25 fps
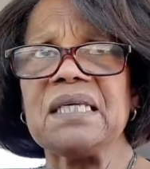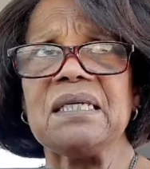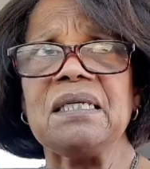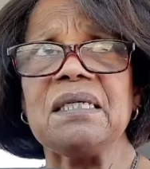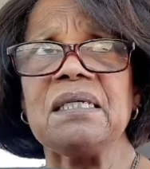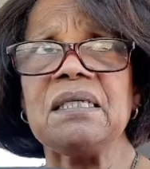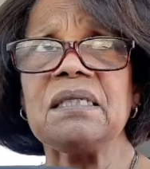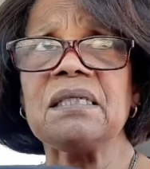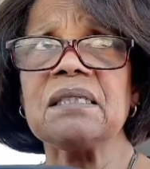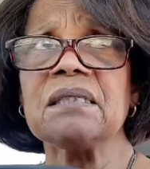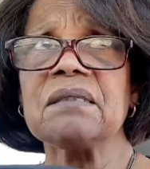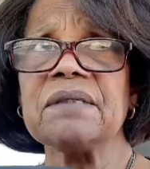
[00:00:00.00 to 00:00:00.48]

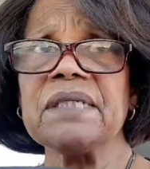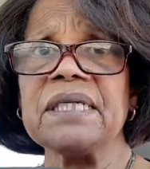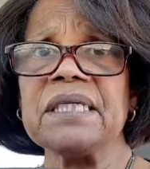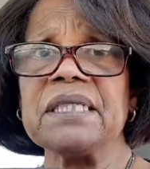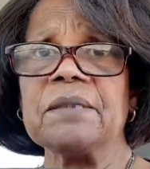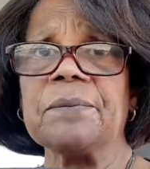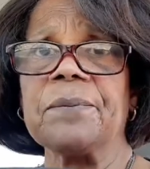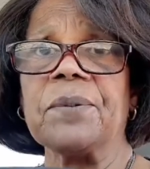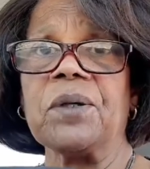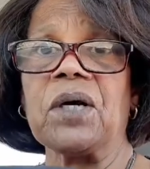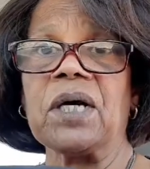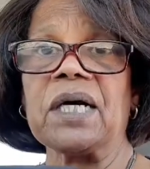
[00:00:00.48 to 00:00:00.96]
here
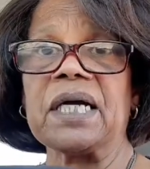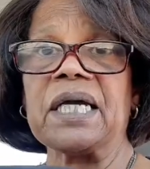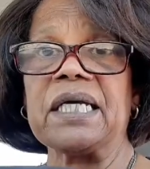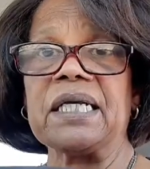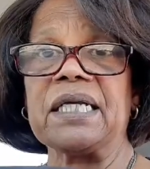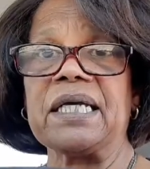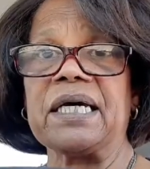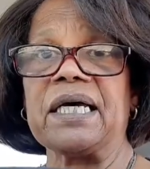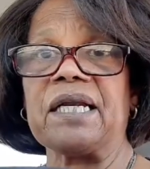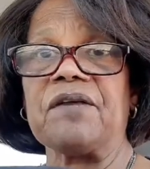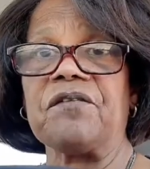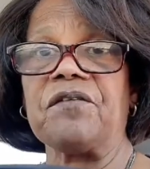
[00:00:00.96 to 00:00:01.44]
in the
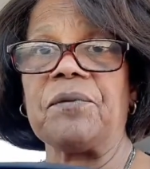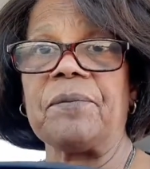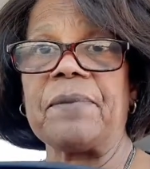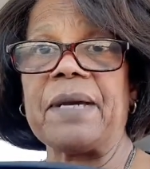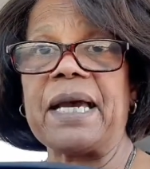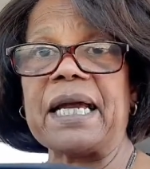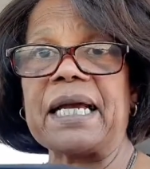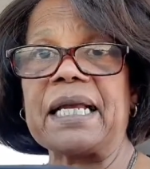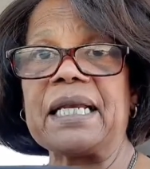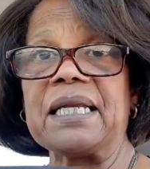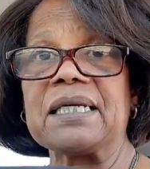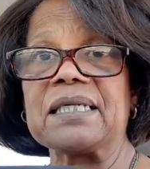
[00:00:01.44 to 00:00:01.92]
parking lot of
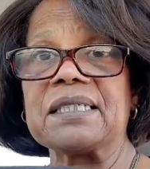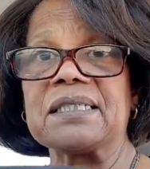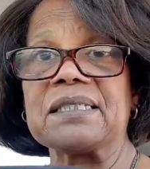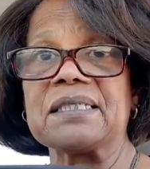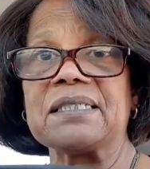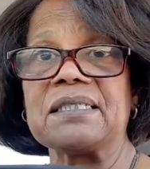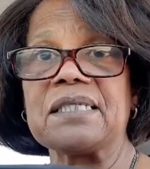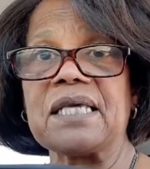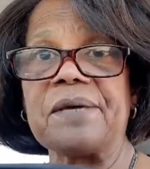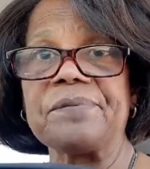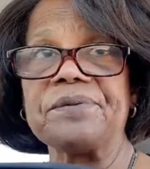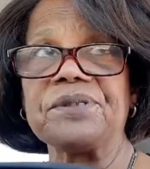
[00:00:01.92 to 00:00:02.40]
Immaculate
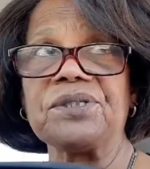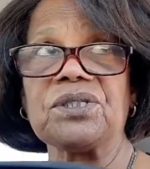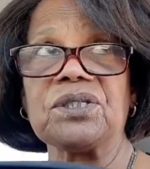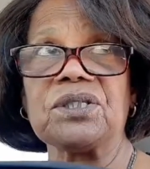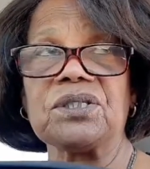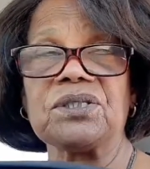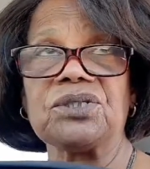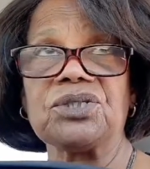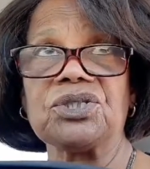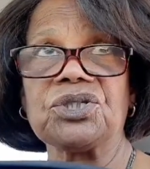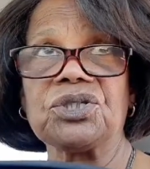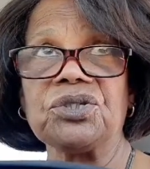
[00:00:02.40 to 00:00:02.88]

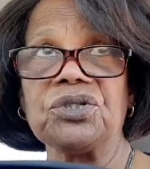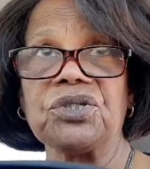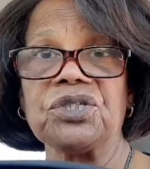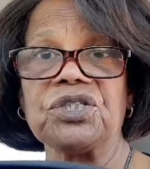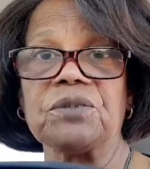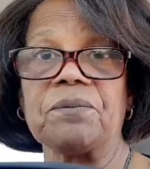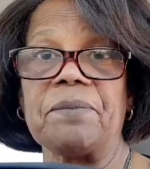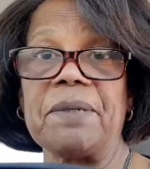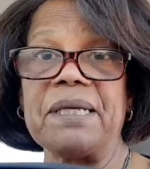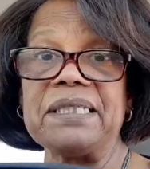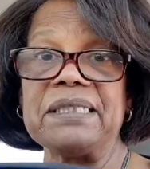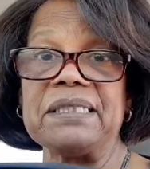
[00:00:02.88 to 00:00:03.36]
Conception
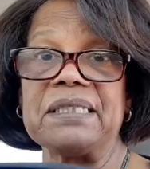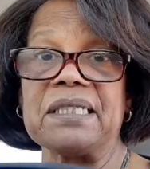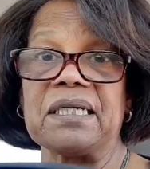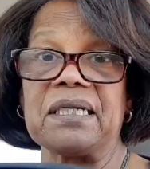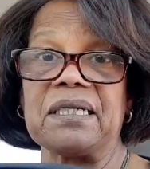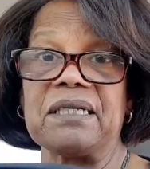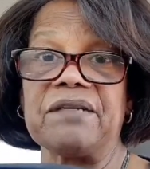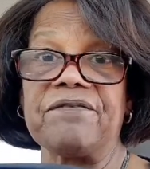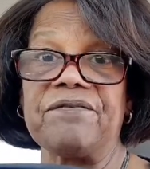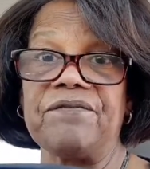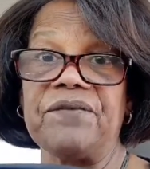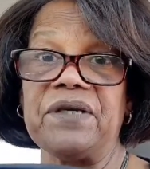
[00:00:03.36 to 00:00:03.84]
Church,
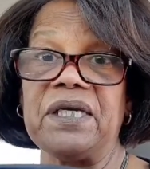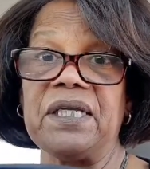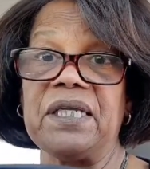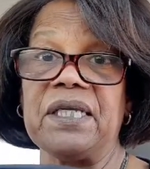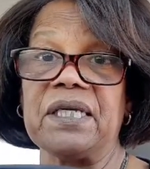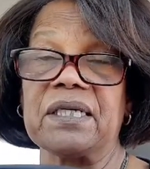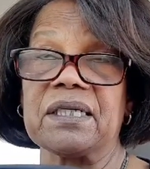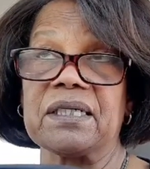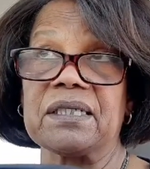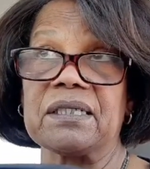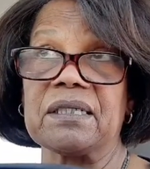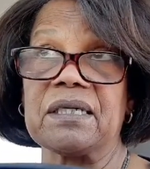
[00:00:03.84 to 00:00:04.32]
basically
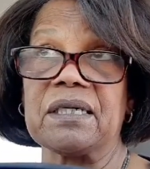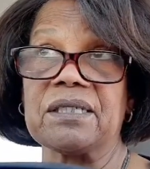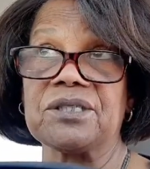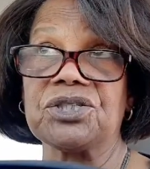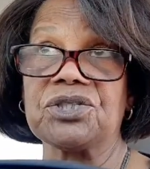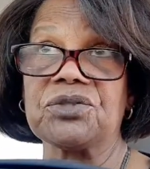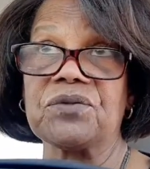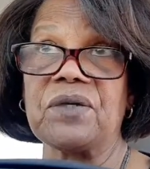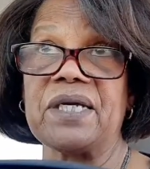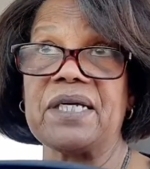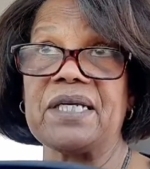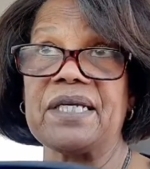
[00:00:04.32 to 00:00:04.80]
feeding a
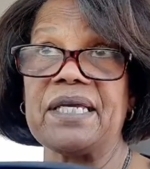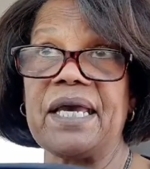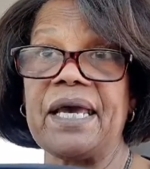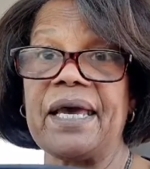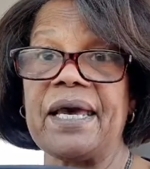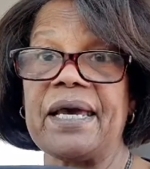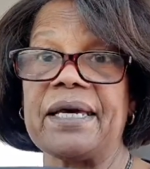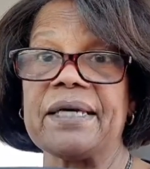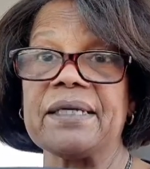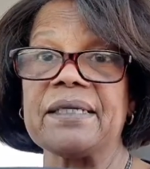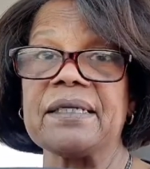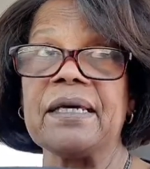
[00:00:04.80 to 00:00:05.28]
stray
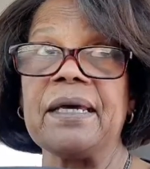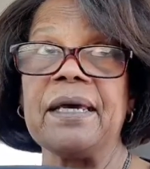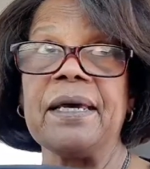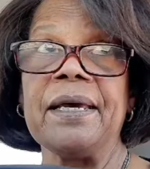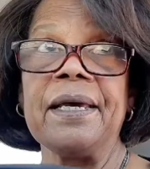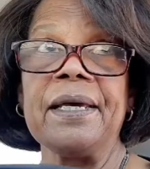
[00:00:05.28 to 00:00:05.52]
cat.